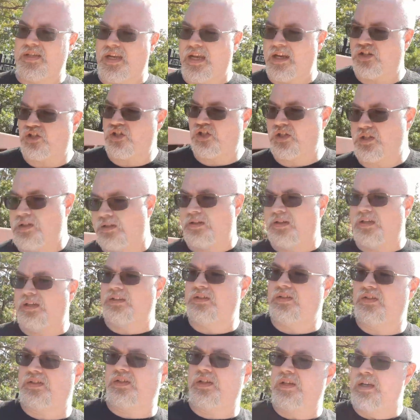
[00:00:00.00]
nation,
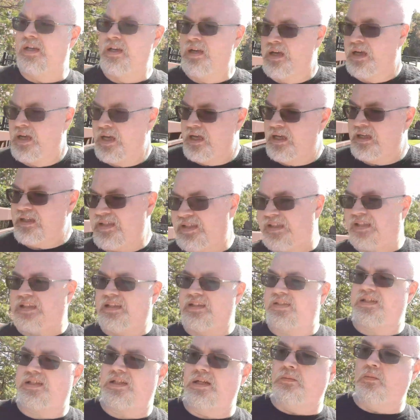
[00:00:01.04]
his
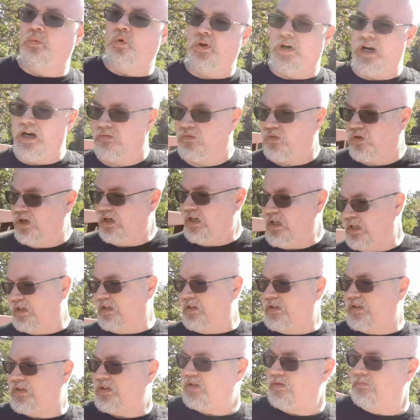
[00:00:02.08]
system, whatever it
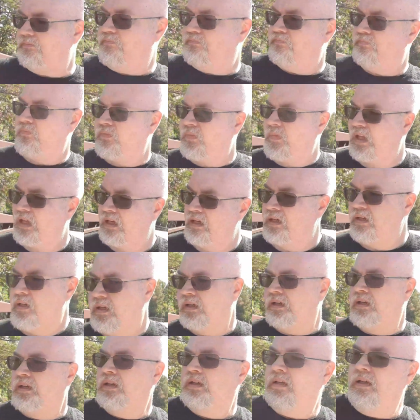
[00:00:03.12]
is.
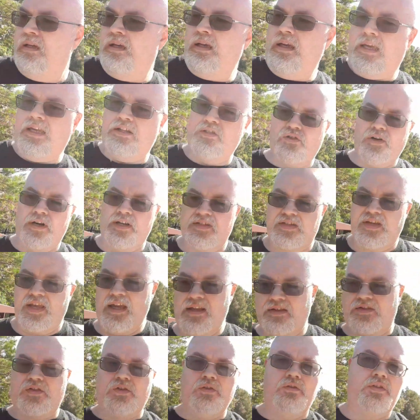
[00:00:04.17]
Andreas
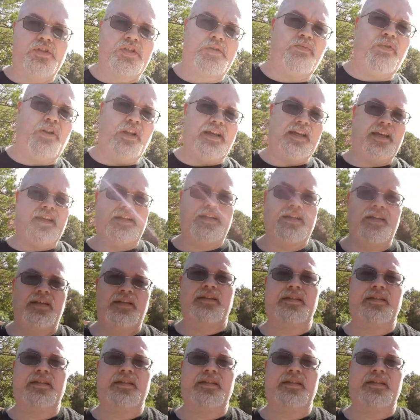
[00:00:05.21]
Katsulas played